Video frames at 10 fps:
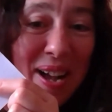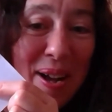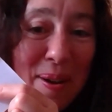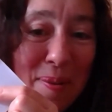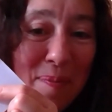
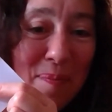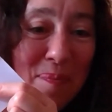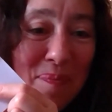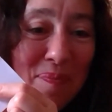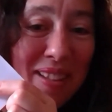
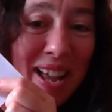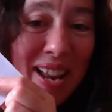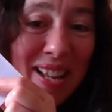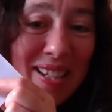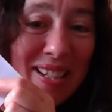And
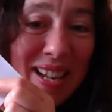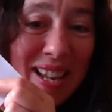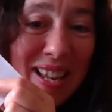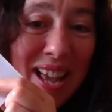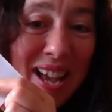
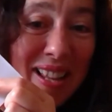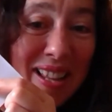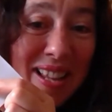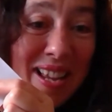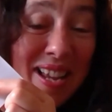actually, yeah,
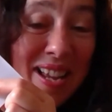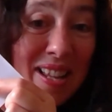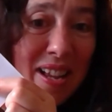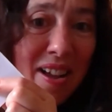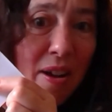
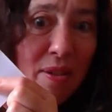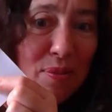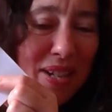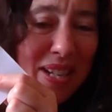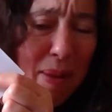I was
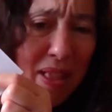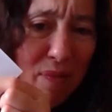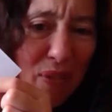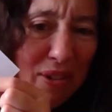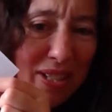reading about the
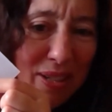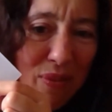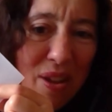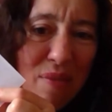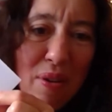
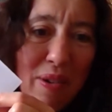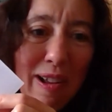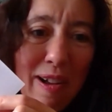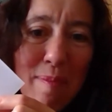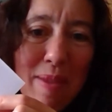philosophy of
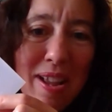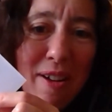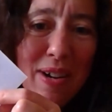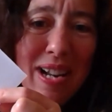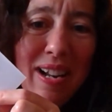origami.
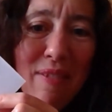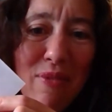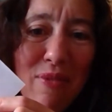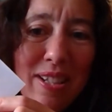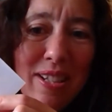I really love
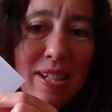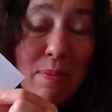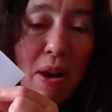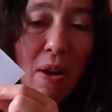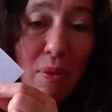this idea.
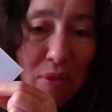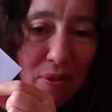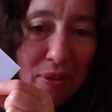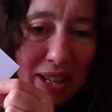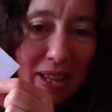It's about
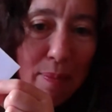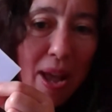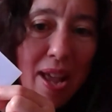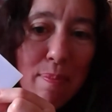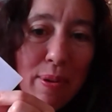honouring the
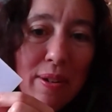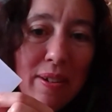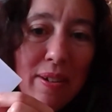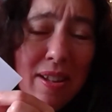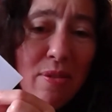paper.
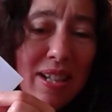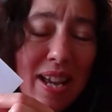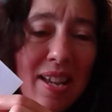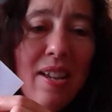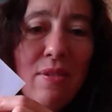You're
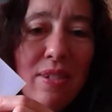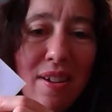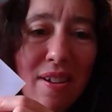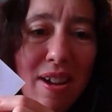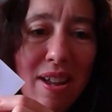taking your
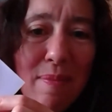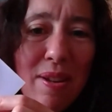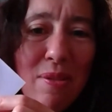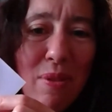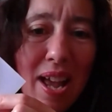time
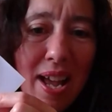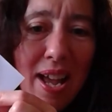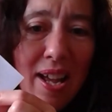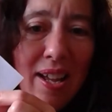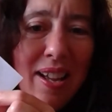and your
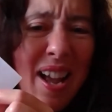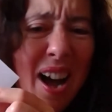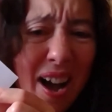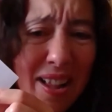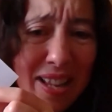care.
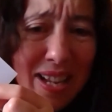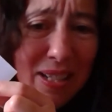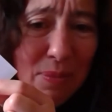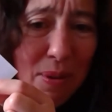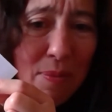I think
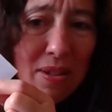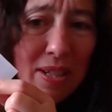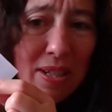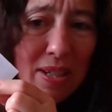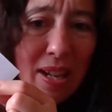as well, when you're
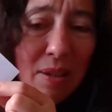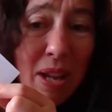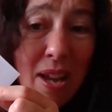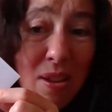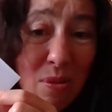taking time
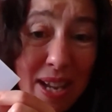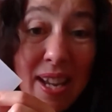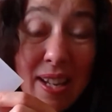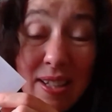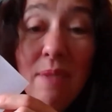and care, you're
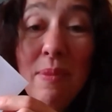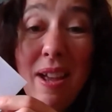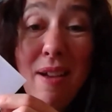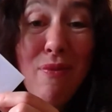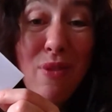taking time and
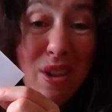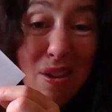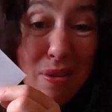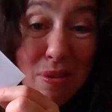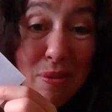care for
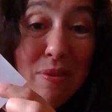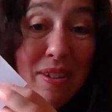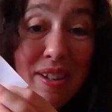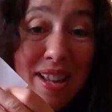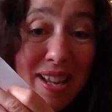you,
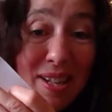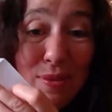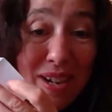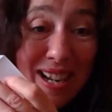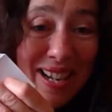and
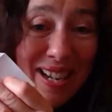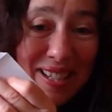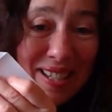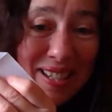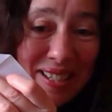that's really
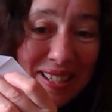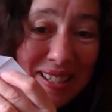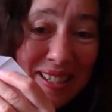needed.